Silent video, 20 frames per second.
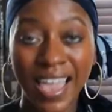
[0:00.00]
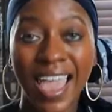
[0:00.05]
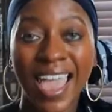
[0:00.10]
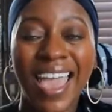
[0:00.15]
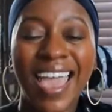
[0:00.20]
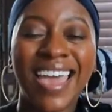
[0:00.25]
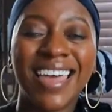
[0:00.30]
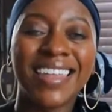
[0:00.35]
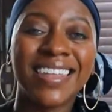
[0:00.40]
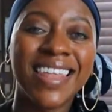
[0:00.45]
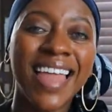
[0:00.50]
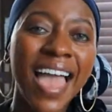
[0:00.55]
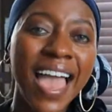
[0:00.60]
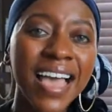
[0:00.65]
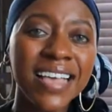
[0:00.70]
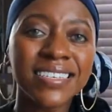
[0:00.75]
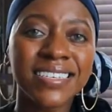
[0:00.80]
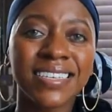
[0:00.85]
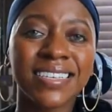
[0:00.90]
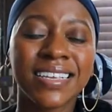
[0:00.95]
And
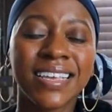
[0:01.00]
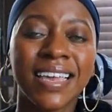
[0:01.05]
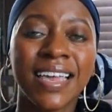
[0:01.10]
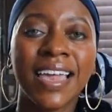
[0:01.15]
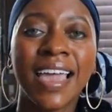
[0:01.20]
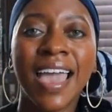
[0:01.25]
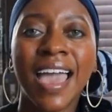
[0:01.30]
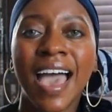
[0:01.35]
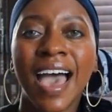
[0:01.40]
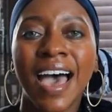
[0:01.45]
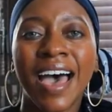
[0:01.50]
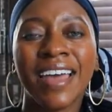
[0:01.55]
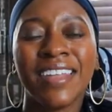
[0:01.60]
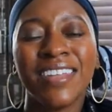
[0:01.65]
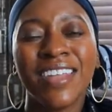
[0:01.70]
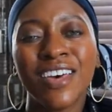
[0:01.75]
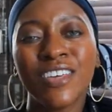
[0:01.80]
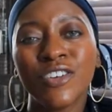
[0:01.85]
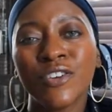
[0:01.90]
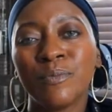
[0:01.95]
lastly,
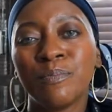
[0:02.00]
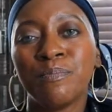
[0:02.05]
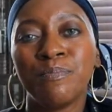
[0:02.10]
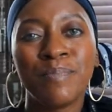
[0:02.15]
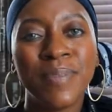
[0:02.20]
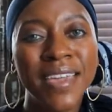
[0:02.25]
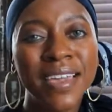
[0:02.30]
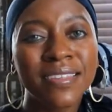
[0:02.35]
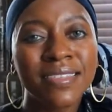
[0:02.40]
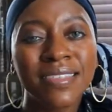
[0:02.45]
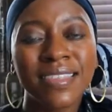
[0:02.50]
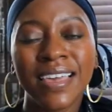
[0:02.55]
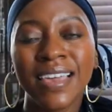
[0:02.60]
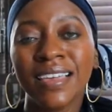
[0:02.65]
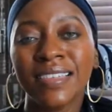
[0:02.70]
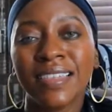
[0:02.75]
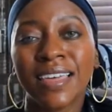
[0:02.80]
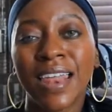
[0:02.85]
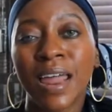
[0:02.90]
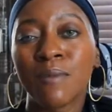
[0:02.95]
another big
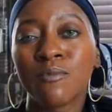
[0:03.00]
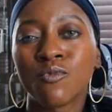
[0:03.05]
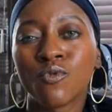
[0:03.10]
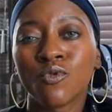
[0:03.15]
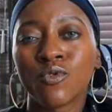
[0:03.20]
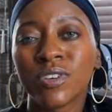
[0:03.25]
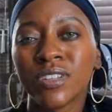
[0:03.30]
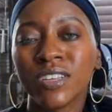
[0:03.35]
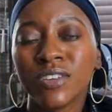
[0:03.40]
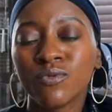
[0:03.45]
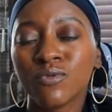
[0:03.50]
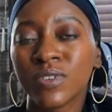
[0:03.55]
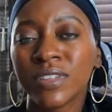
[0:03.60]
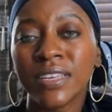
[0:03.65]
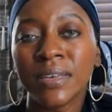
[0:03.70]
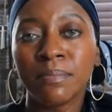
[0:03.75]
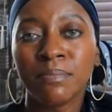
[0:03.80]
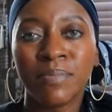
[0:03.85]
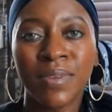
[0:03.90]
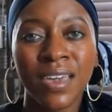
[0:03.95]
thing that I'm really,
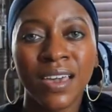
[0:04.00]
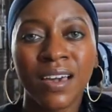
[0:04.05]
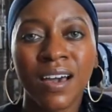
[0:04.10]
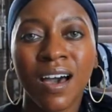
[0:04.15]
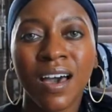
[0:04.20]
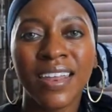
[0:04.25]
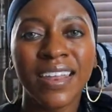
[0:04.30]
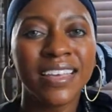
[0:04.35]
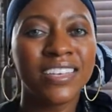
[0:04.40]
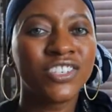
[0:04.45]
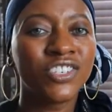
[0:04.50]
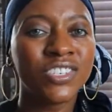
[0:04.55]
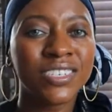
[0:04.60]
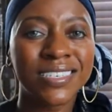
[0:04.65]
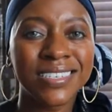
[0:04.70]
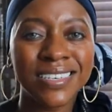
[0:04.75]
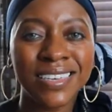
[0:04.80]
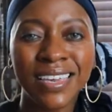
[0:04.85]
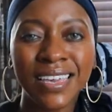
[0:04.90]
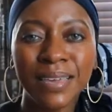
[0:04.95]
really big on is
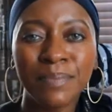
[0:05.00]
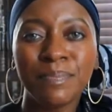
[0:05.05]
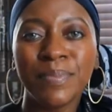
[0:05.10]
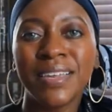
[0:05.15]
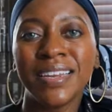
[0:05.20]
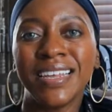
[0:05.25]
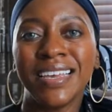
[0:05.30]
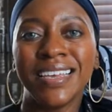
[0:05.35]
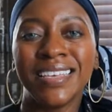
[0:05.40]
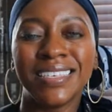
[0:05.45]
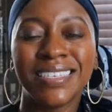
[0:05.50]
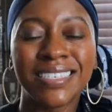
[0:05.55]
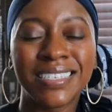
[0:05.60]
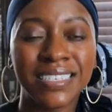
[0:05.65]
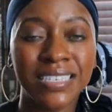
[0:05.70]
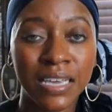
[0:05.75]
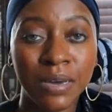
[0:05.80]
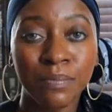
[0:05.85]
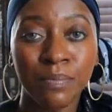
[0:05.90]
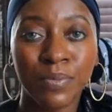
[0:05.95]
just keeping it
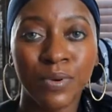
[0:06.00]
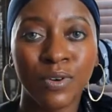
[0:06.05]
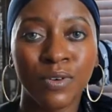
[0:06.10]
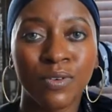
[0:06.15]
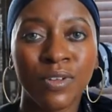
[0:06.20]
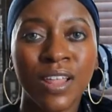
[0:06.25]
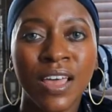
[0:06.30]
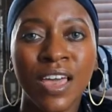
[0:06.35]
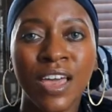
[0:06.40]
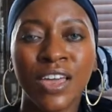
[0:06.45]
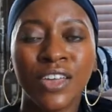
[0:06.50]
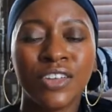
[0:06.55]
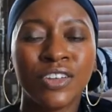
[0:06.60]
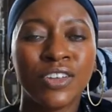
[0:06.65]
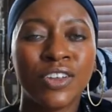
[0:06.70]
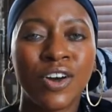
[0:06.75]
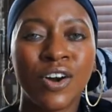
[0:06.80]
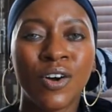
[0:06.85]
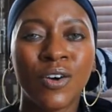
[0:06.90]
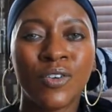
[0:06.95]
simple.
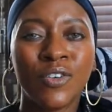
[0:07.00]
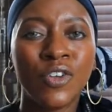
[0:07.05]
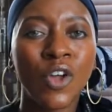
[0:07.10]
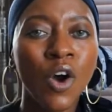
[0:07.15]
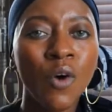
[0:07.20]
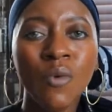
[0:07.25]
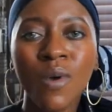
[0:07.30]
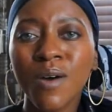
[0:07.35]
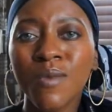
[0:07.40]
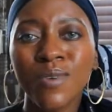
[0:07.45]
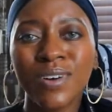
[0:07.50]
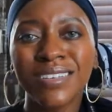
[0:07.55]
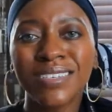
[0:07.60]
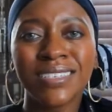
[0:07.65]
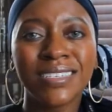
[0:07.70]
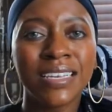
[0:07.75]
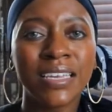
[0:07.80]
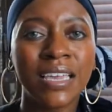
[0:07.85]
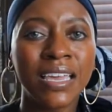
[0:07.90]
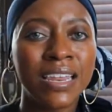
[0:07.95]
No one
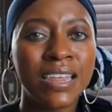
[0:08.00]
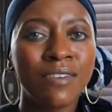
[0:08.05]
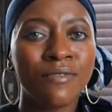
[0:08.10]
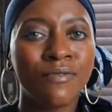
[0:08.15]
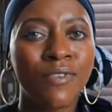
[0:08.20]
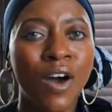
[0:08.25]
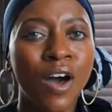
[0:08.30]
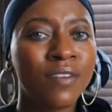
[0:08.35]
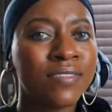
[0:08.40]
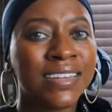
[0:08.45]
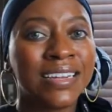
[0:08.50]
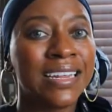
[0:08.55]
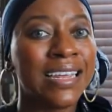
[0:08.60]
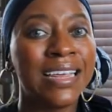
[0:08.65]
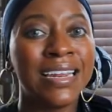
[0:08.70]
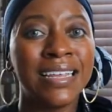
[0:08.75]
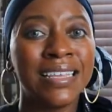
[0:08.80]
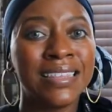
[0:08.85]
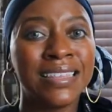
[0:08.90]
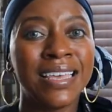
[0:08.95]
wants to get involved in
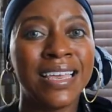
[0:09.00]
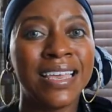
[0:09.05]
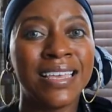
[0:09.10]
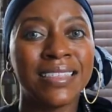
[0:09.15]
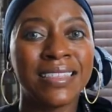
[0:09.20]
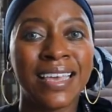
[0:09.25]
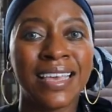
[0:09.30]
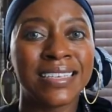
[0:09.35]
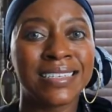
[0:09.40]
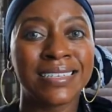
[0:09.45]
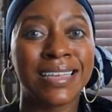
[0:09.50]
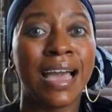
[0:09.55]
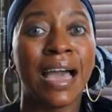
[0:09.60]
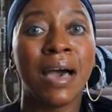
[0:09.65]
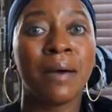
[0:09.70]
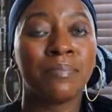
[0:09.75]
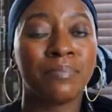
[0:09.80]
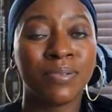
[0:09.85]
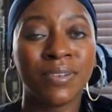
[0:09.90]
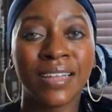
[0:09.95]
anything that's
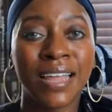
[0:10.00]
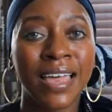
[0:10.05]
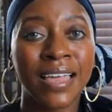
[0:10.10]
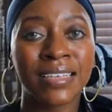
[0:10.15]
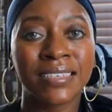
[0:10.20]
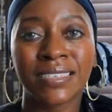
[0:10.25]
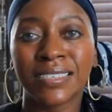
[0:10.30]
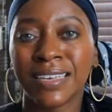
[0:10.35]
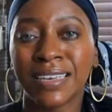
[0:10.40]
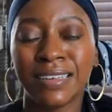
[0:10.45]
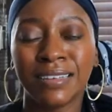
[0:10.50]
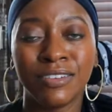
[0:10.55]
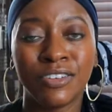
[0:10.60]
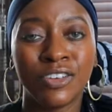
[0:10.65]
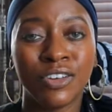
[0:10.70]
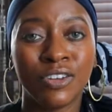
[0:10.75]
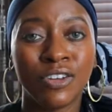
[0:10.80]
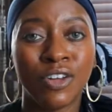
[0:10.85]
complex and,